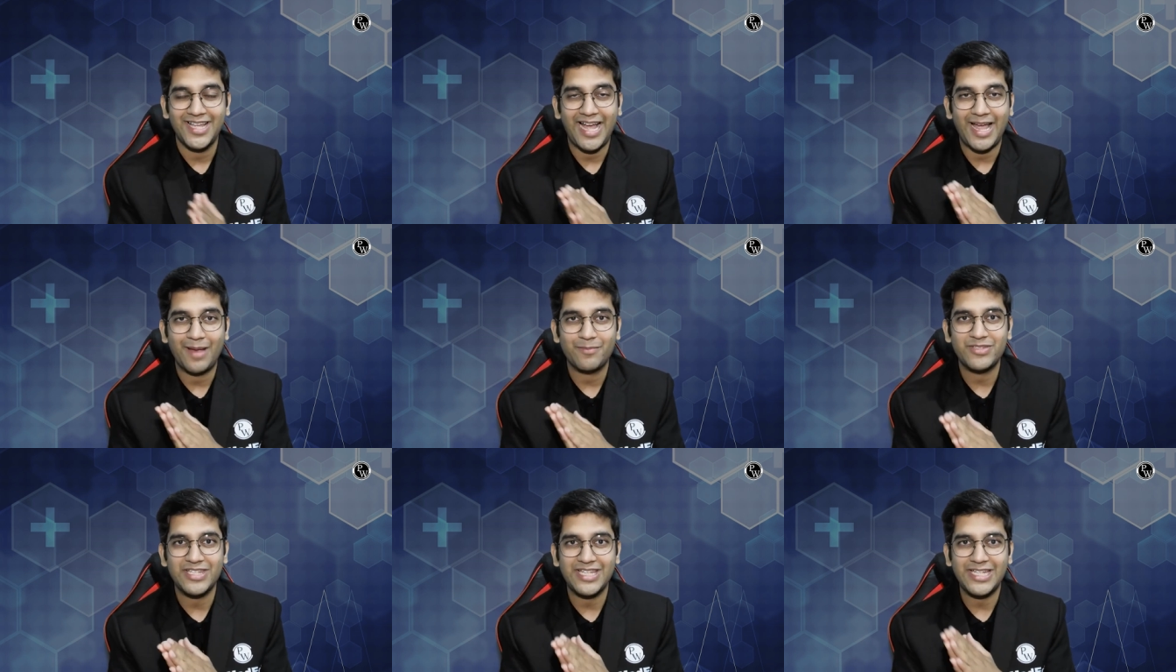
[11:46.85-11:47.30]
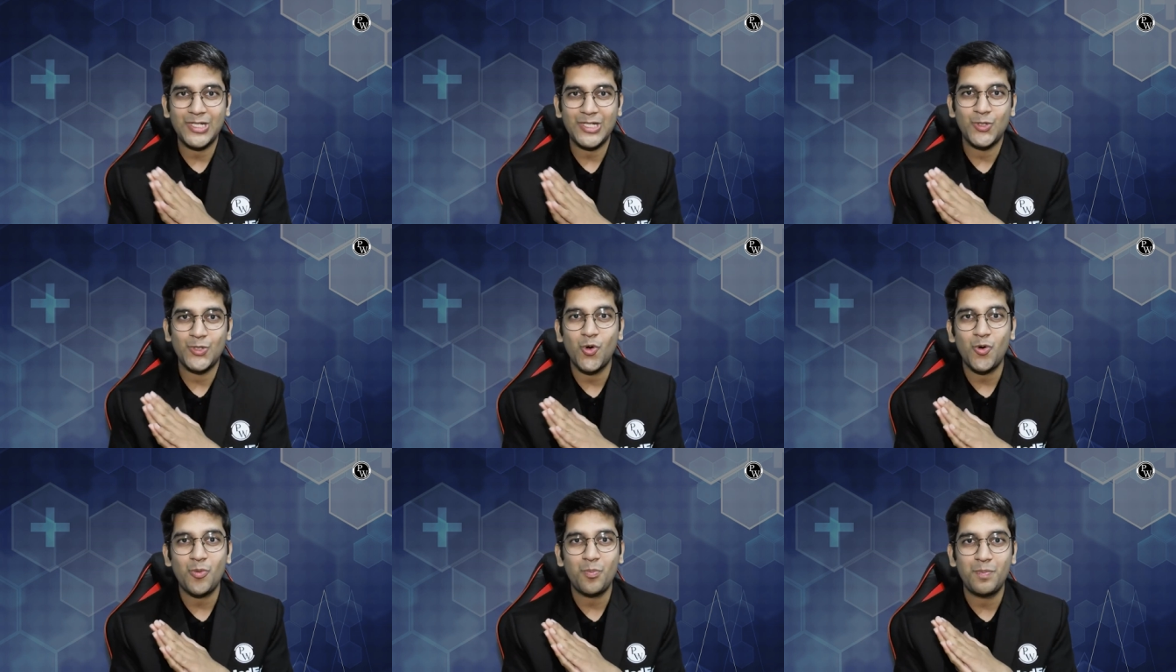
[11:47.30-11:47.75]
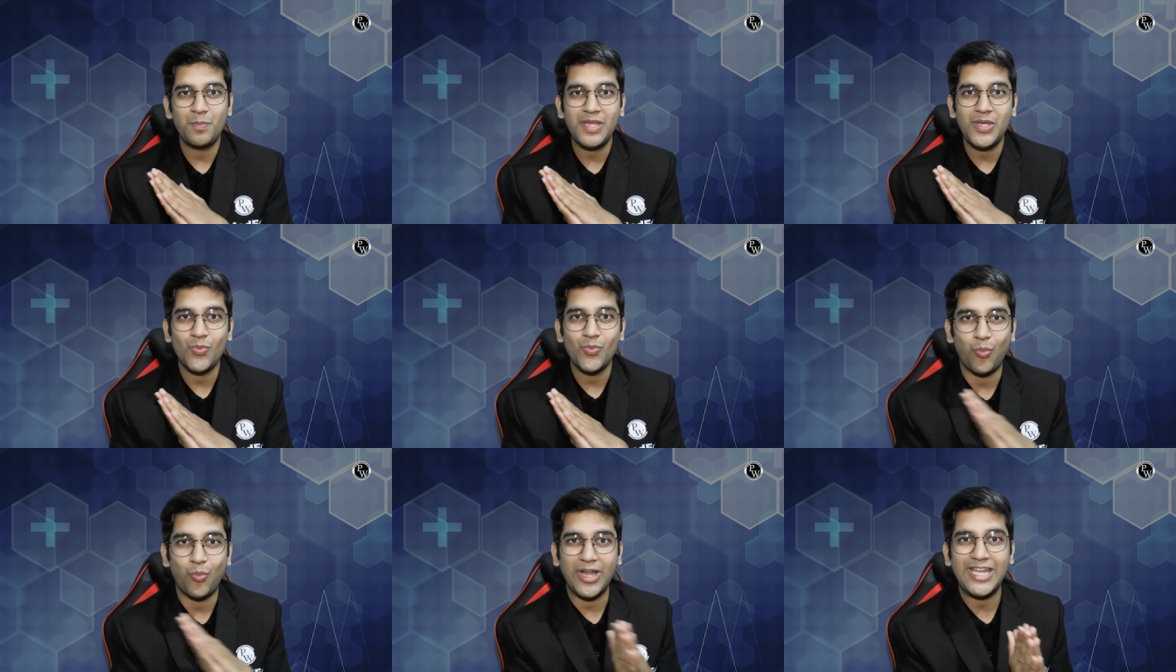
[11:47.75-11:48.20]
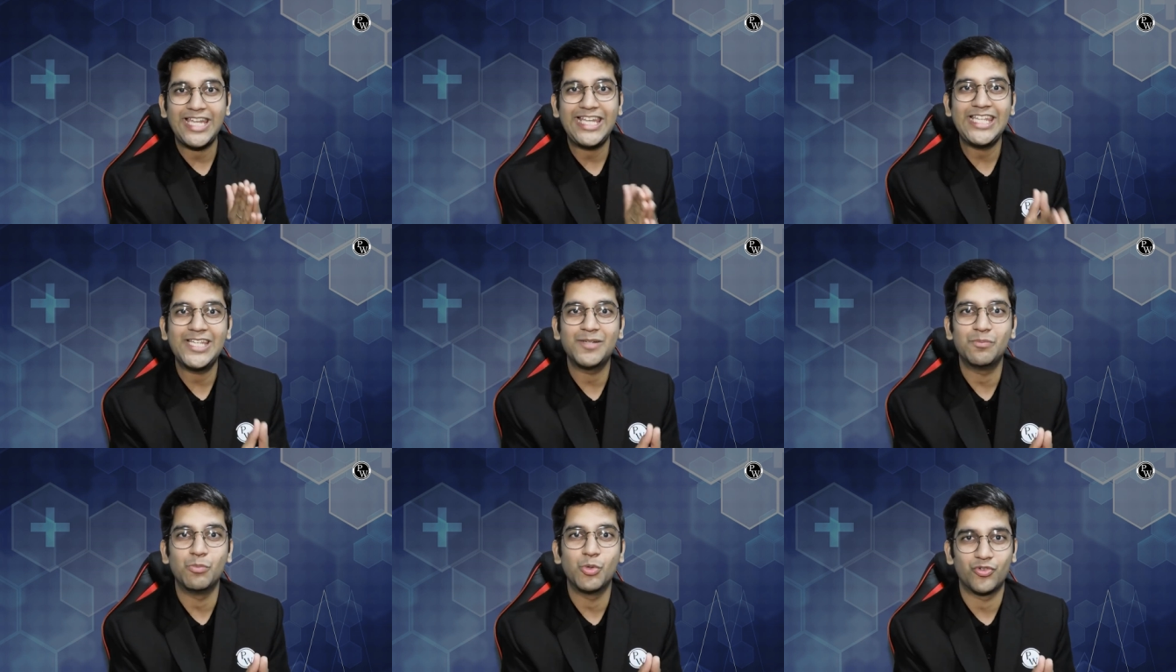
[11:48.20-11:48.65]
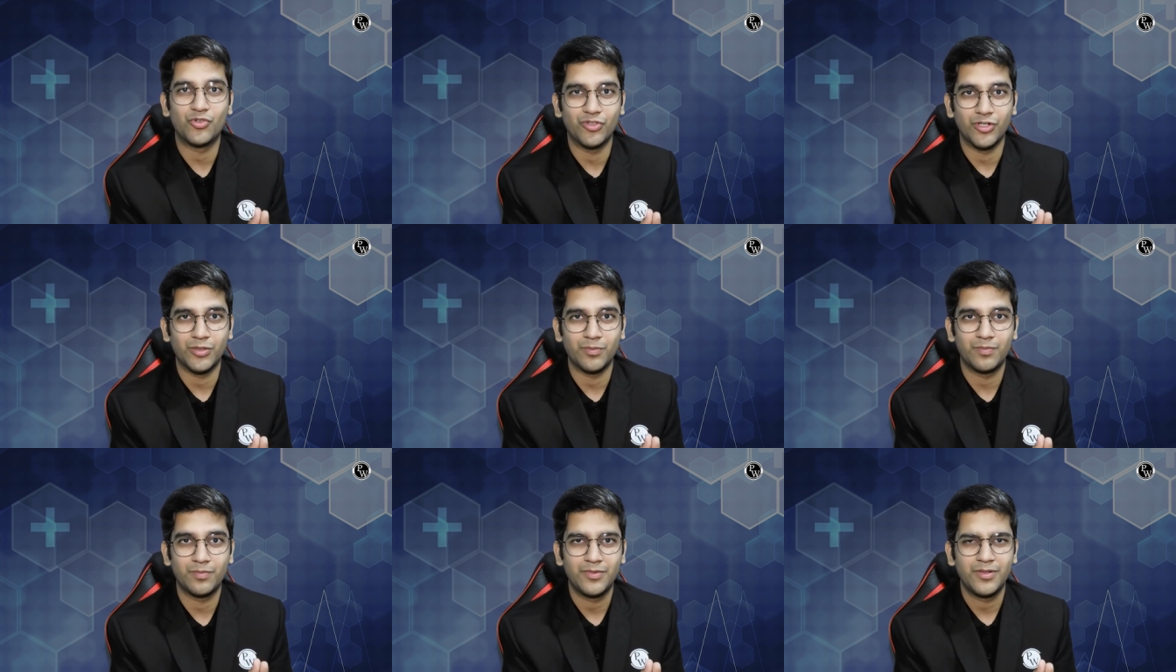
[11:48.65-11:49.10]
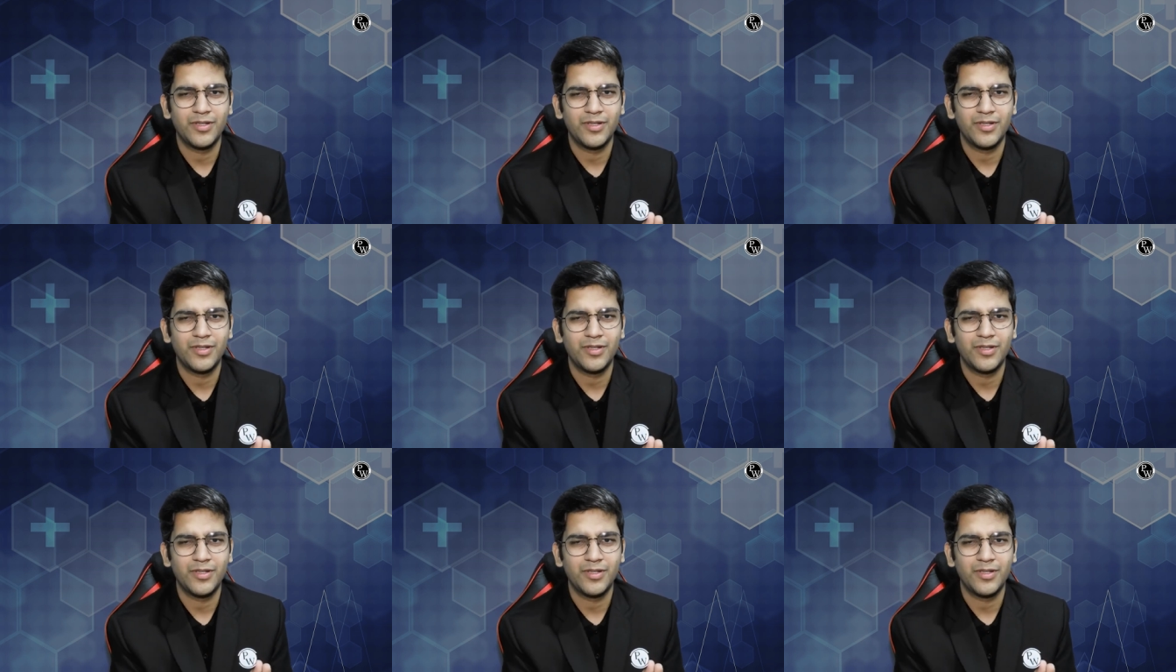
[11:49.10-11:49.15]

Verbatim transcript: i'm saying don't be only a bookworm